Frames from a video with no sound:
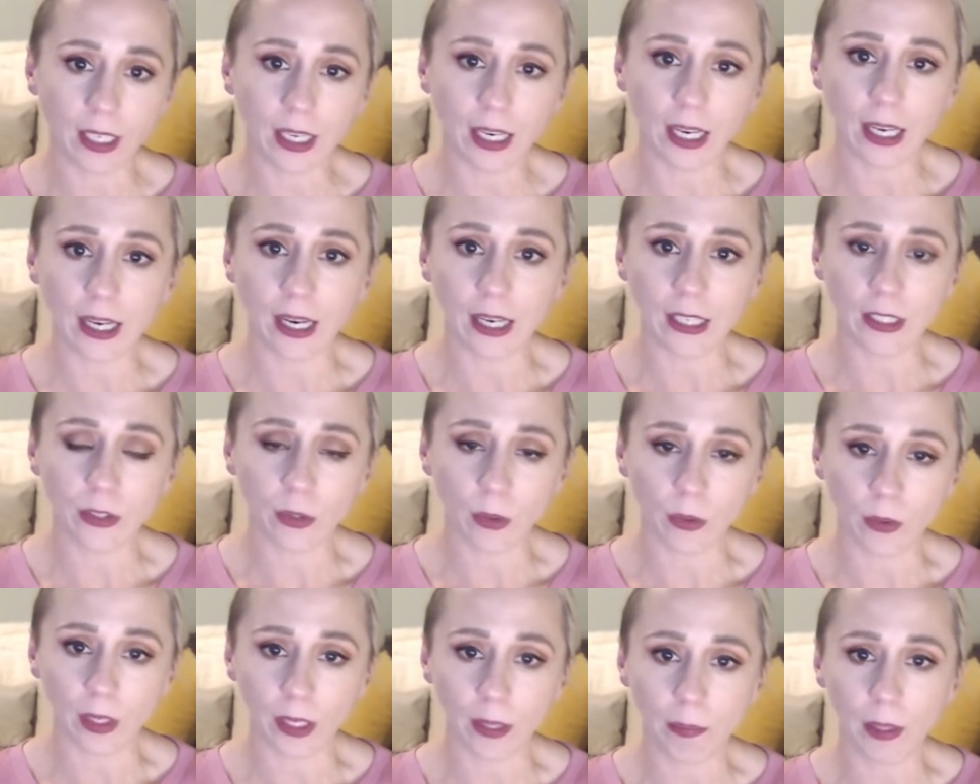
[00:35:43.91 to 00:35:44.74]
and I
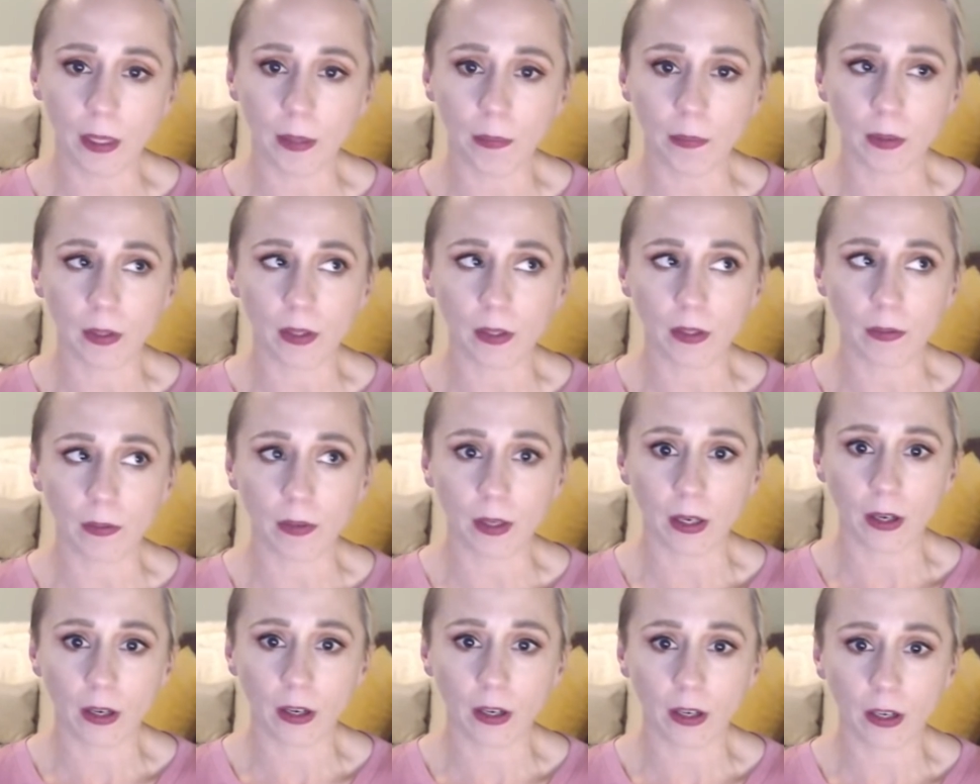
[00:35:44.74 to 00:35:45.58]
don't like people
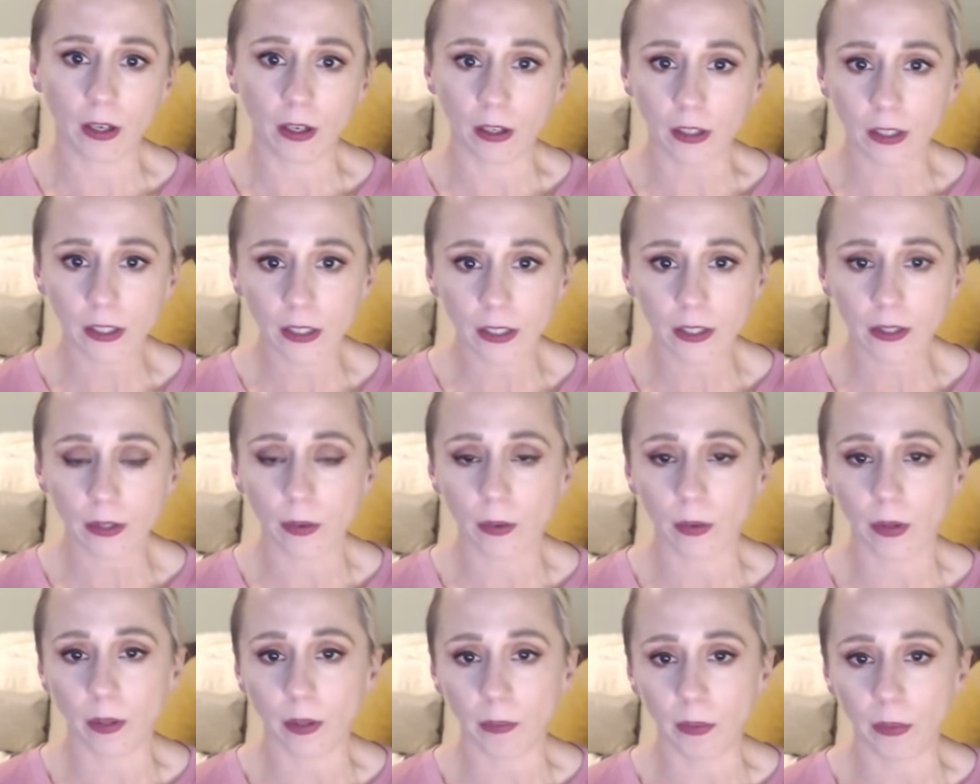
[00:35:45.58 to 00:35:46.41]
hurt
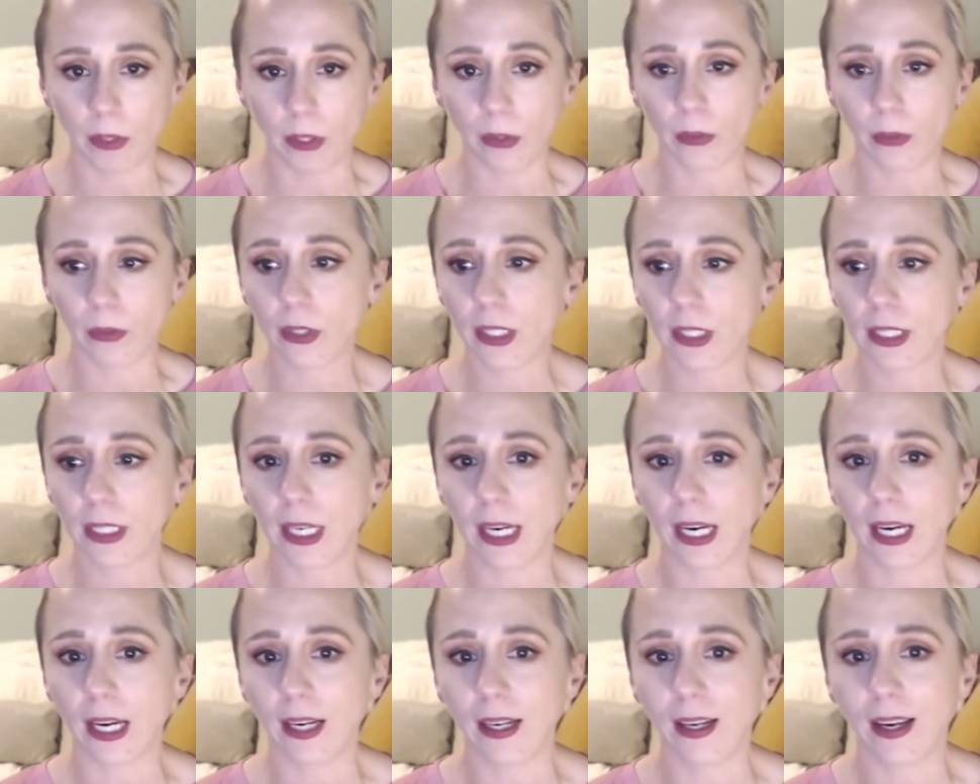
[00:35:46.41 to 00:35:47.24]
or abused.
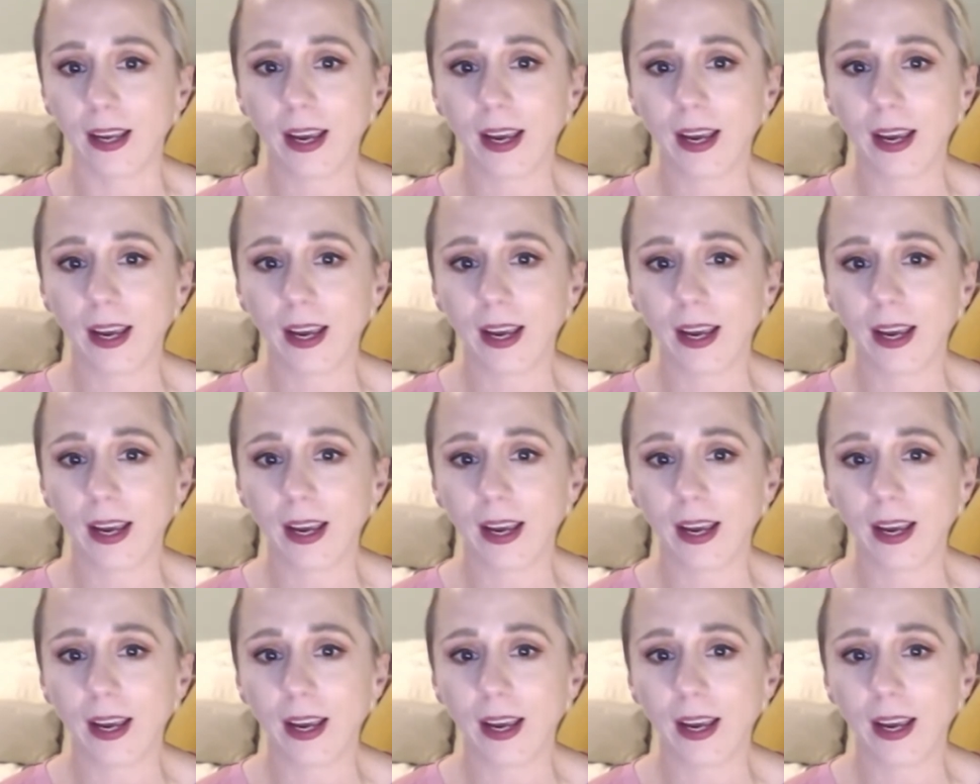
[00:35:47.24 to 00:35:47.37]
And